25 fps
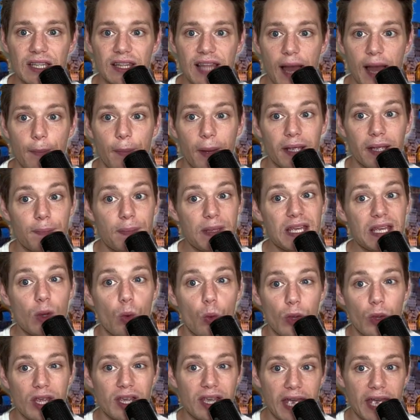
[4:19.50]
might be a
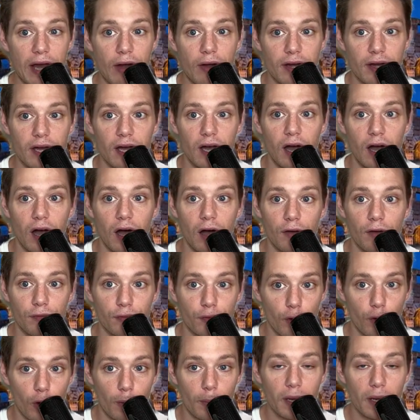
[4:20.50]
weak area of
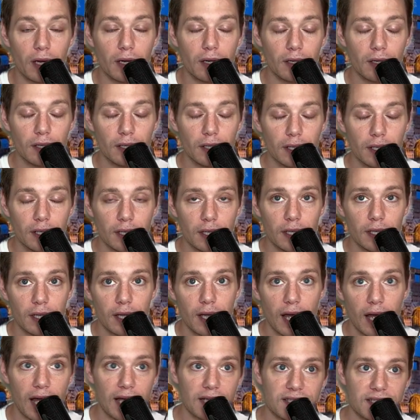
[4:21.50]
Roma,
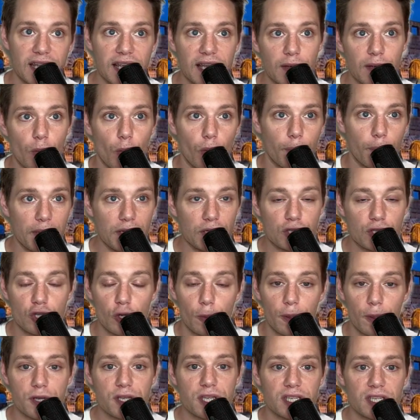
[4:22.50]
as they will be
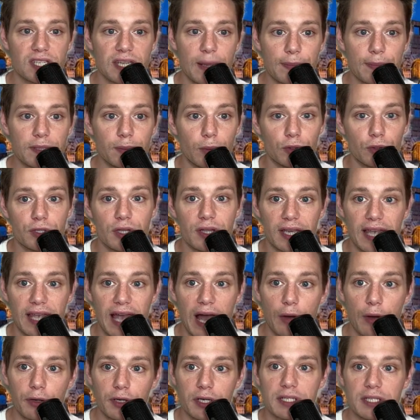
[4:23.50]
super susceptible to the
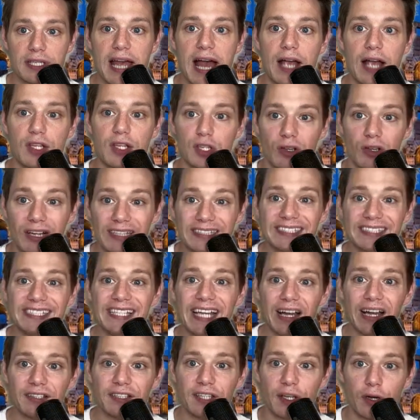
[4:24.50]
counterattack. So let's see
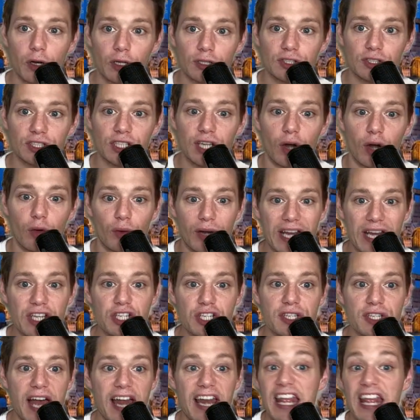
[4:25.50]
how De Rossi arranges
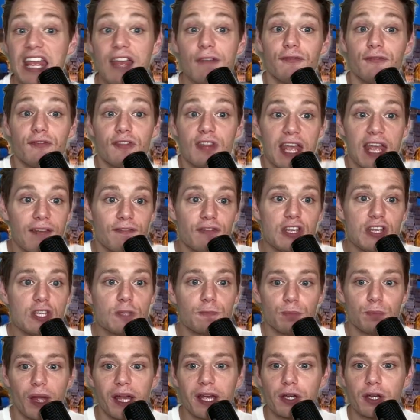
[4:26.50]
that if these
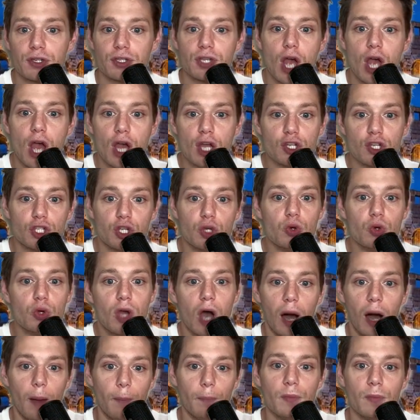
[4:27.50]
players do
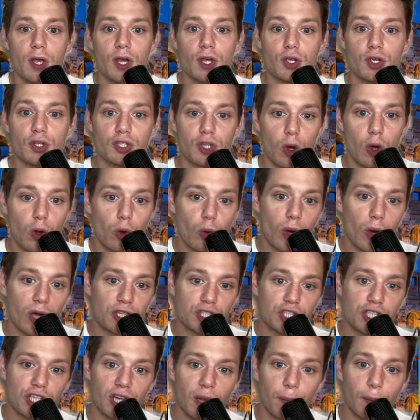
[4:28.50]
come. So
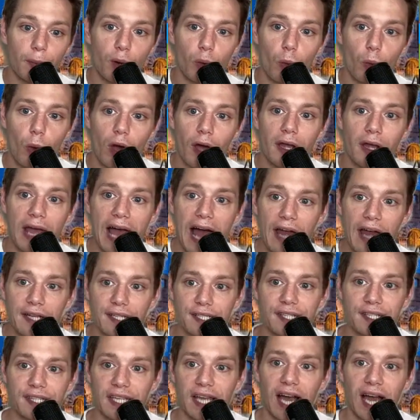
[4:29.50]
question number 1, how does
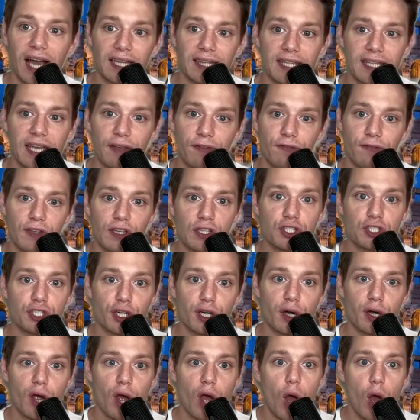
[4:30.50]
Theate
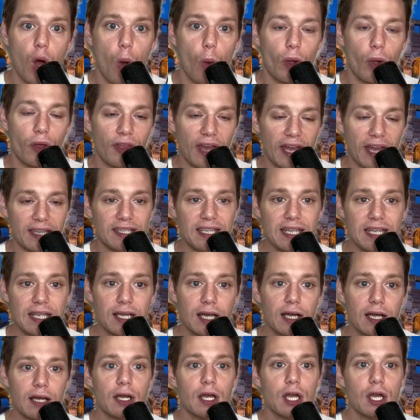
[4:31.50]
feature with
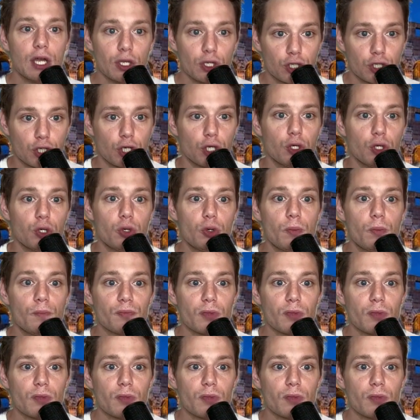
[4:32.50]
Ndika? 2,